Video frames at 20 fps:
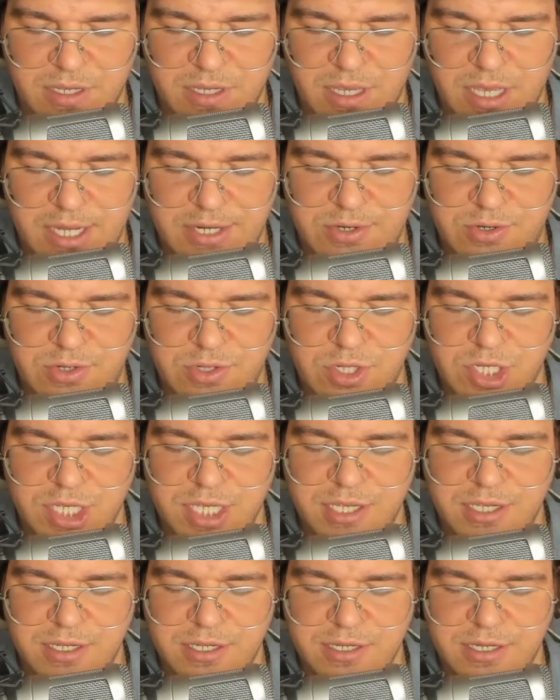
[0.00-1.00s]
and you're
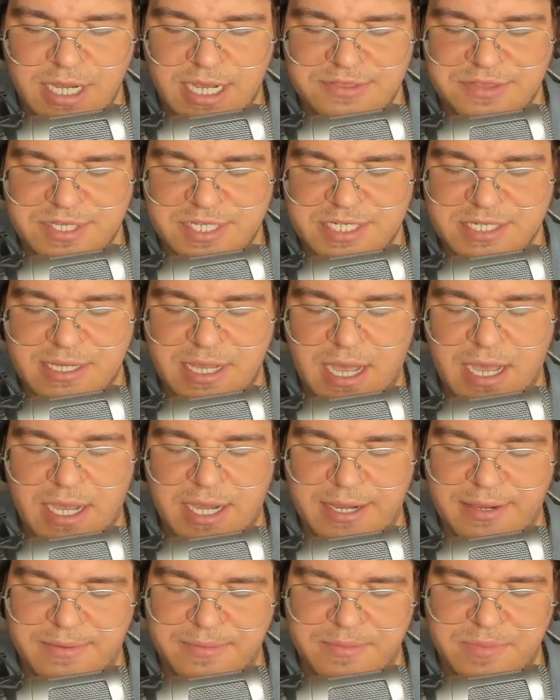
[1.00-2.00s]
looking at the
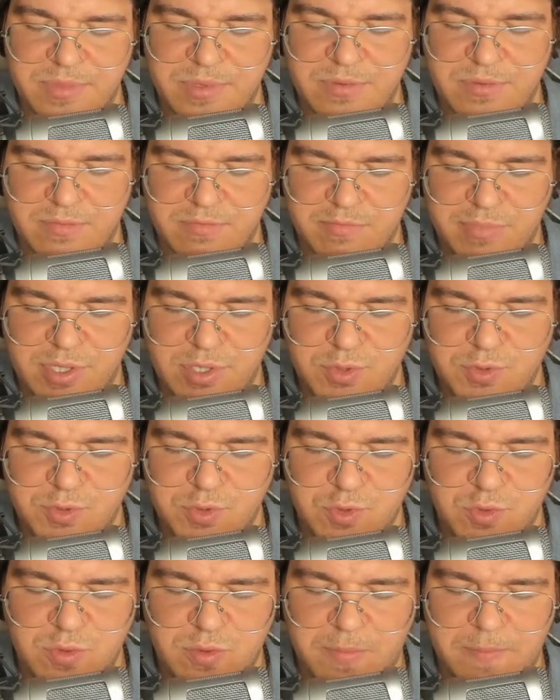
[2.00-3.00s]
sky,
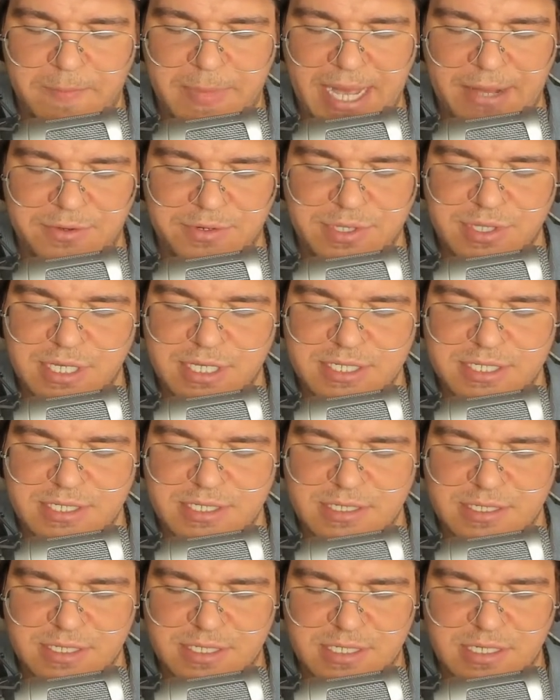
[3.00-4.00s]
blue, boundless
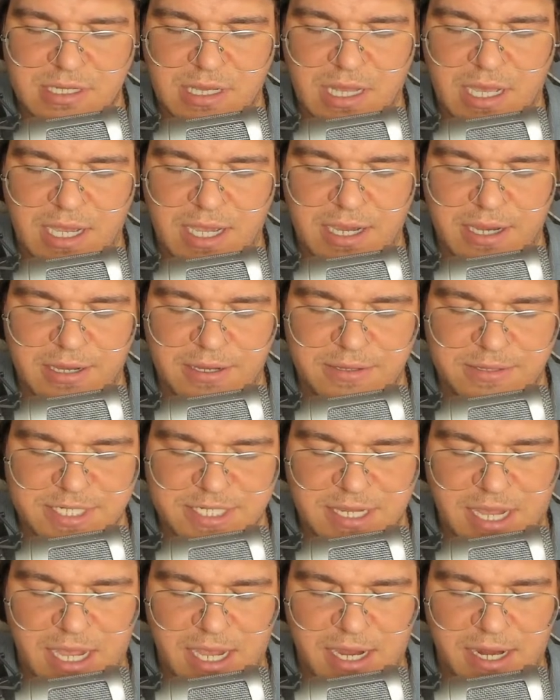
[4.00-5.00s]

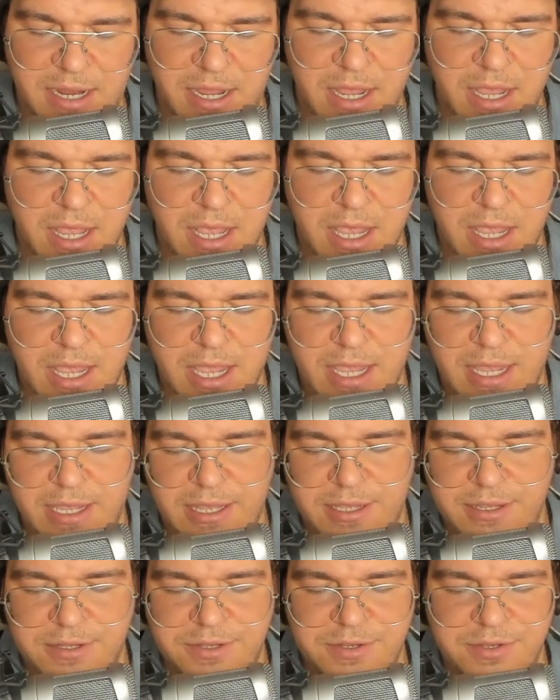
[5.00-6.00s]
sky,
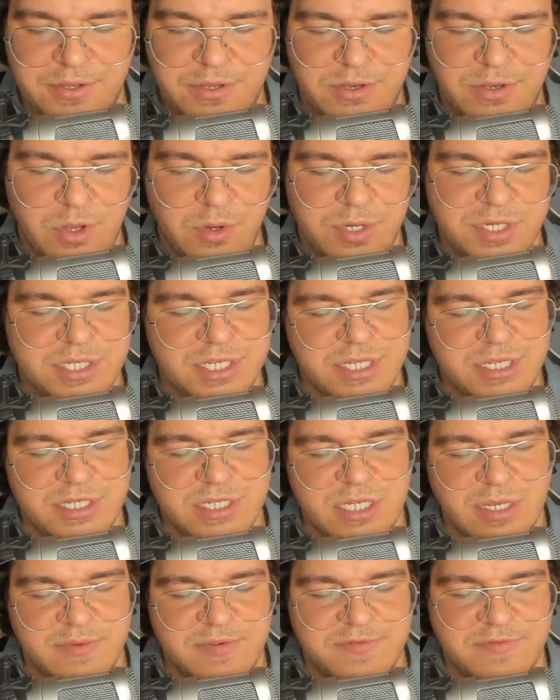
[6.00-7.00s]
and noticing
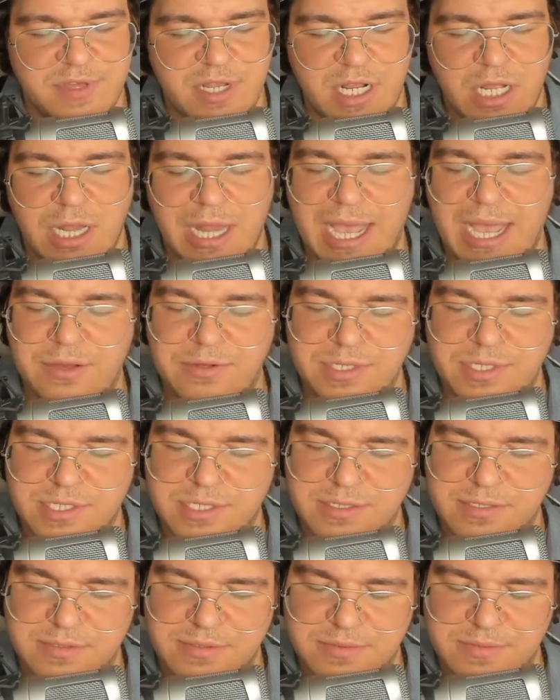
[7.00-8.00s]
some of the clouds
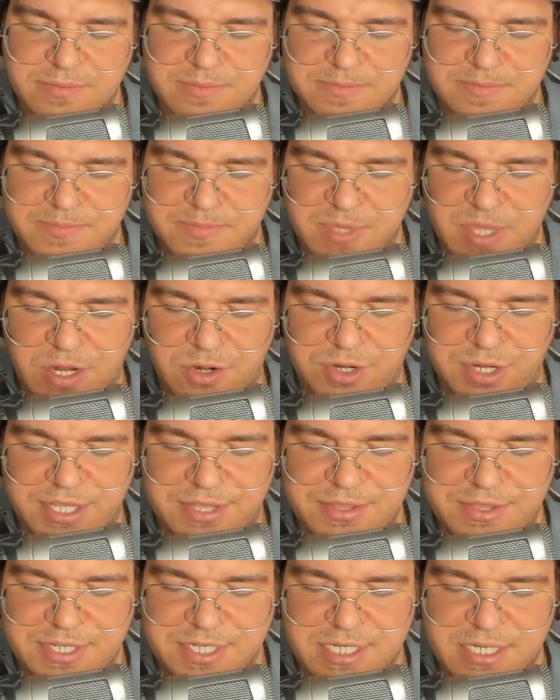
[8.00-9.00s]
that are
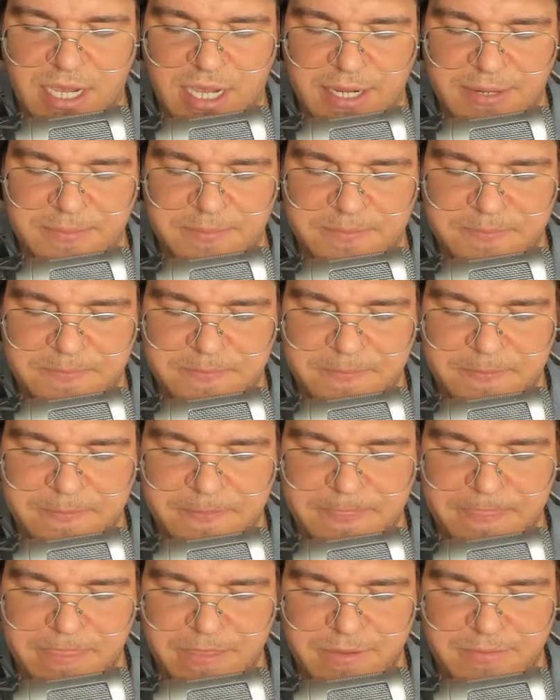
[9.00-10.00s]
in the sky.
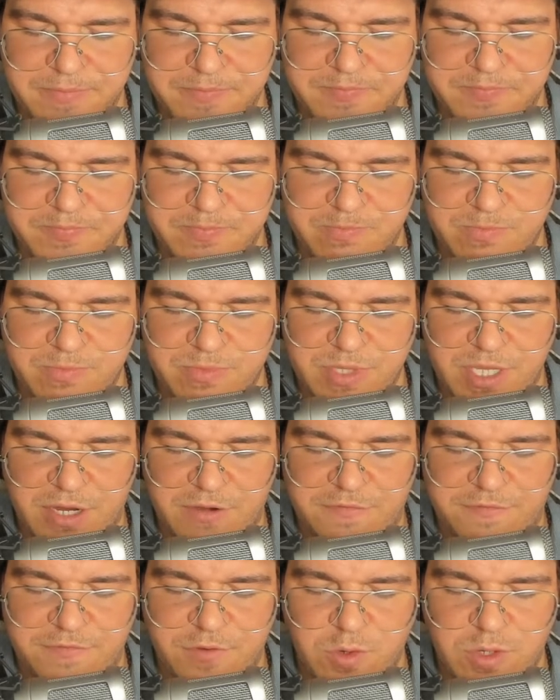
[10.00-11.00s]
You're
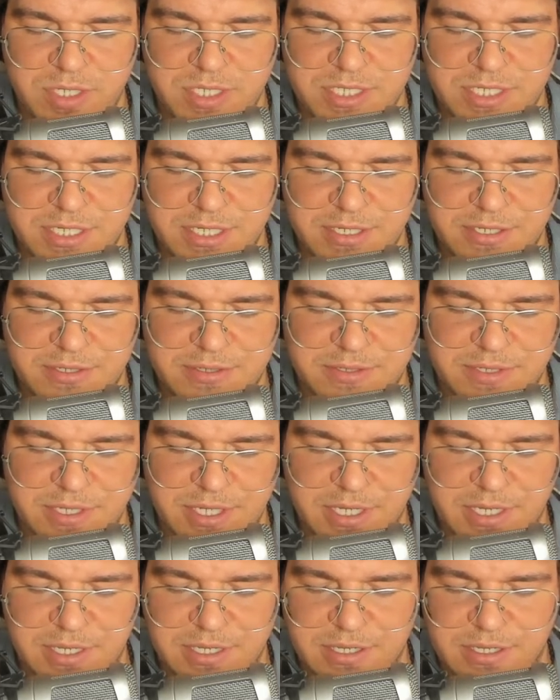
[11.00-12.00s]
focusing
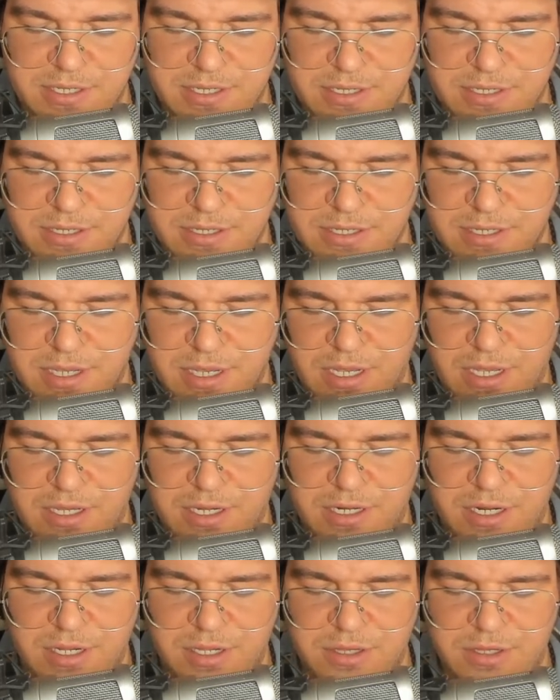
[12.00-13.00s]

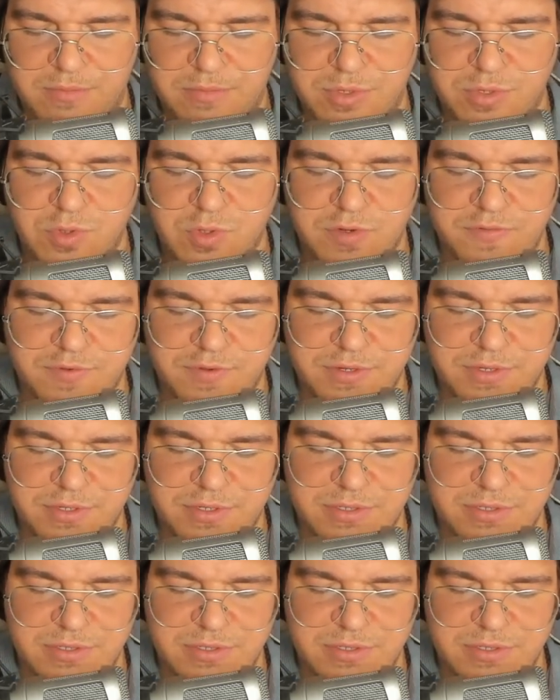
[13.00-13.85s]
on the beautiful